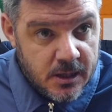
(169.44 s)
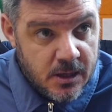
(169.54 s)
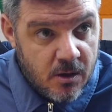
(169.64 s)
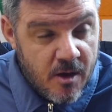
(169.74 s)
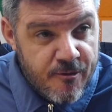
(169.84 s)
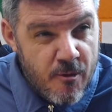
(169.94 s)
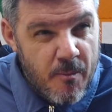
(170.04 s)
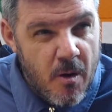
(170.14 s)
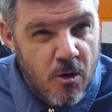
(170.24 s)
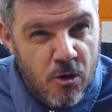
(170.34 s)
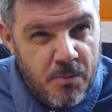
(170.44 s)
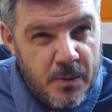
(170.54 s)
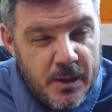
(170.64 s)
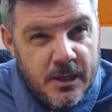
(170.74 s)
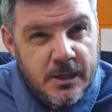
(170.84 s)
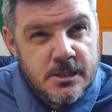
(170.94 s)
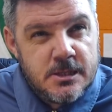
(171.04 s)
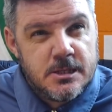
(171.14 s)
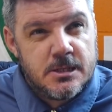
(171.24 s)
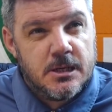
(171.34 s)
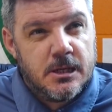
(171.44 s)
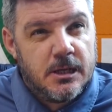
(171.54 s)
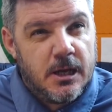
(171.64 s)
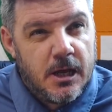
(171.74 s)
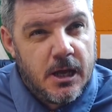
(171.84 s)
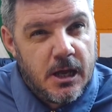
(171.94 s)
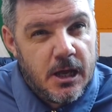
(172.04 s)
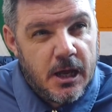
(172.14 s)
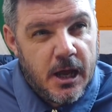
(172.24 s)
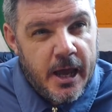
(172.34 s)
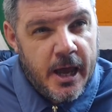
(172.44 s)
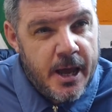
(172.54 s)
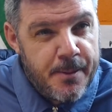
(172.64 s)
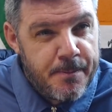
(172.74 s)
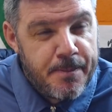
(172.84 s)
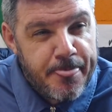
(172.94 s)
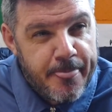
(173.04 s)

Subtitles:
You know, our football club is in